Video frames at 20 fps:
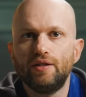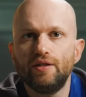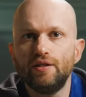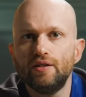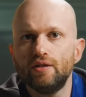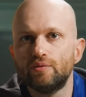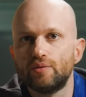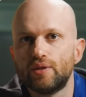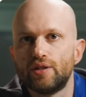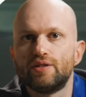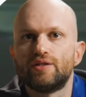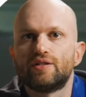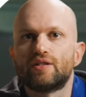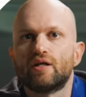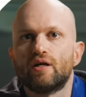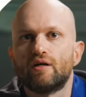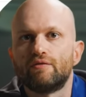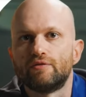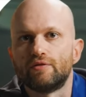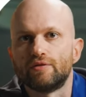Here we
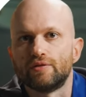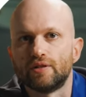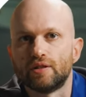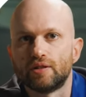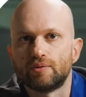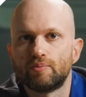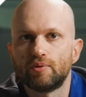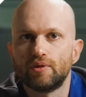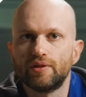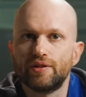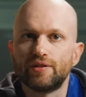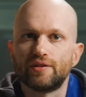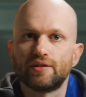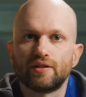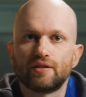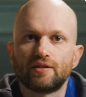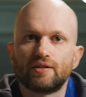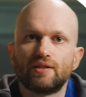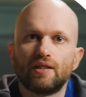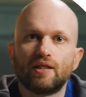discover that player
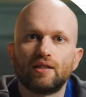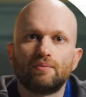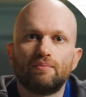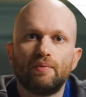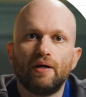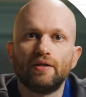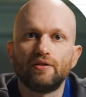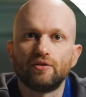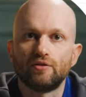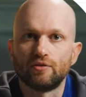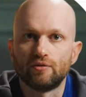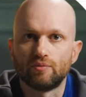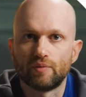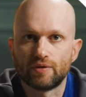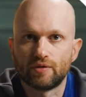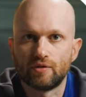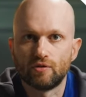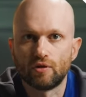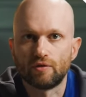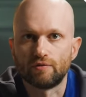has set manual
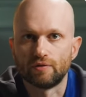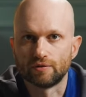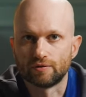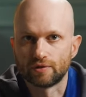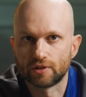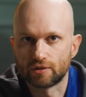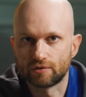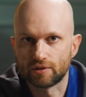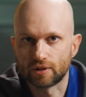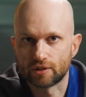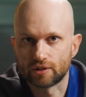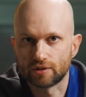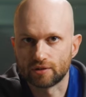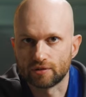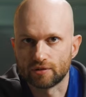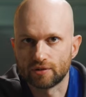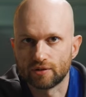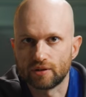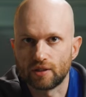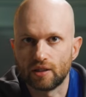withdrawal
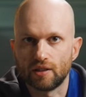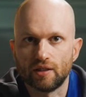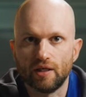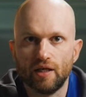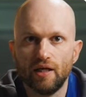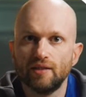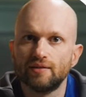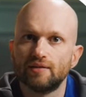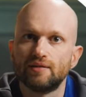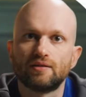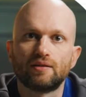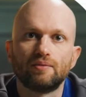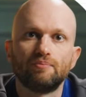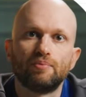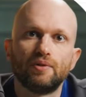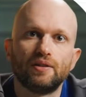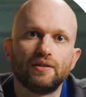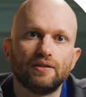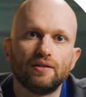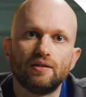restrictions and hasn't
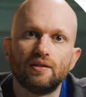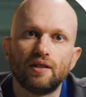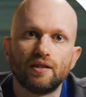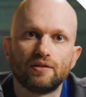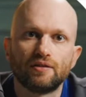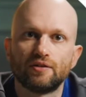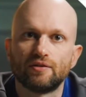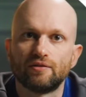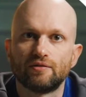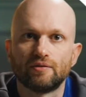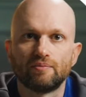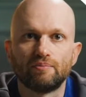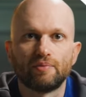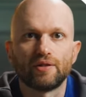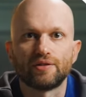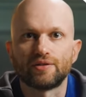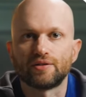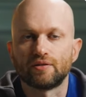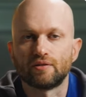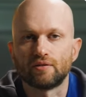completed necessary
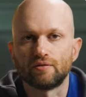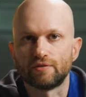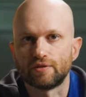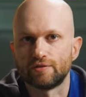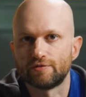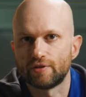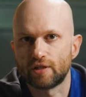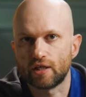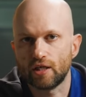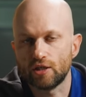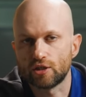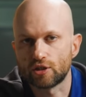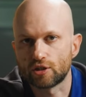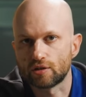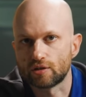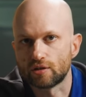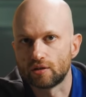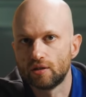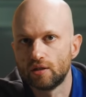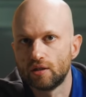personal
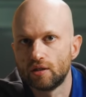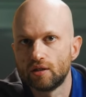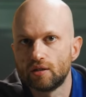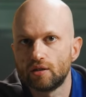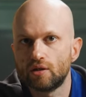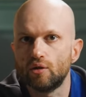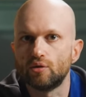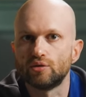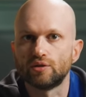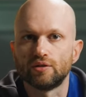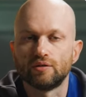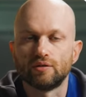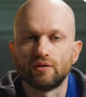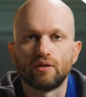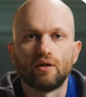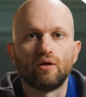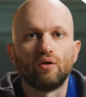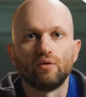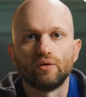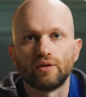verification, causing
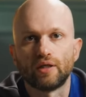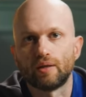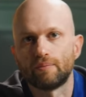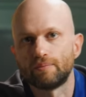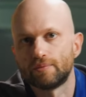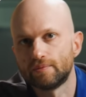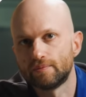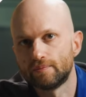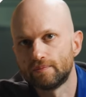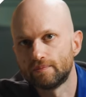the holdup.